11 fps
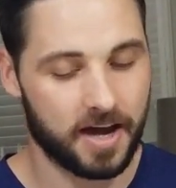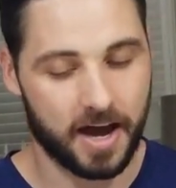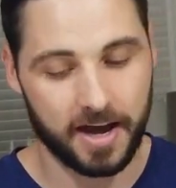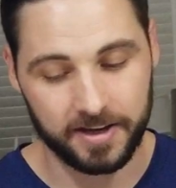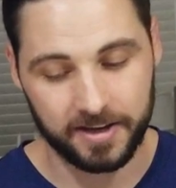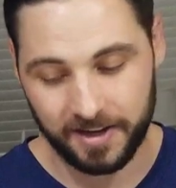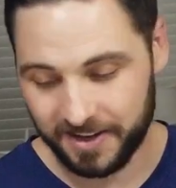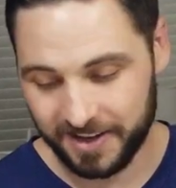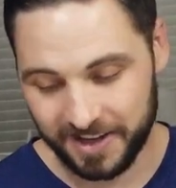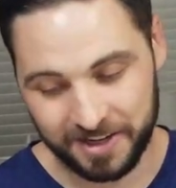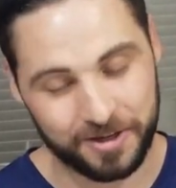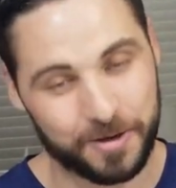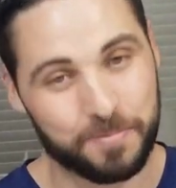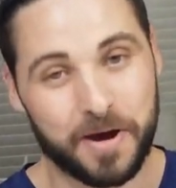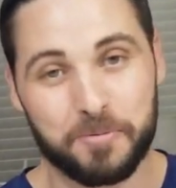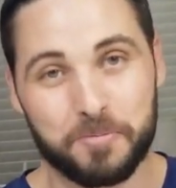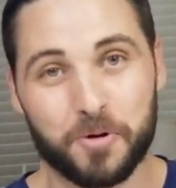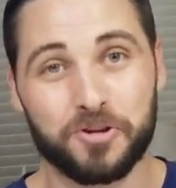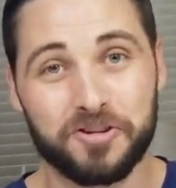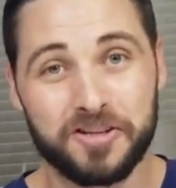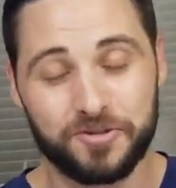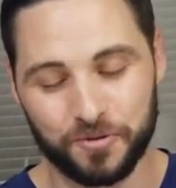I ended up buying both
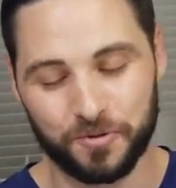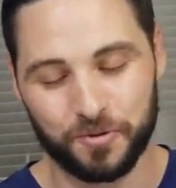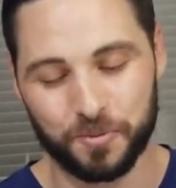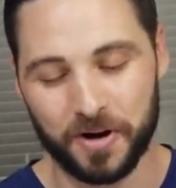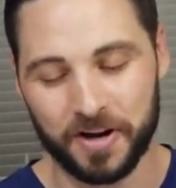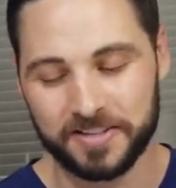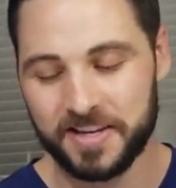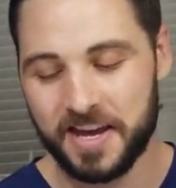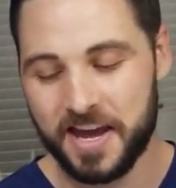of these for full price.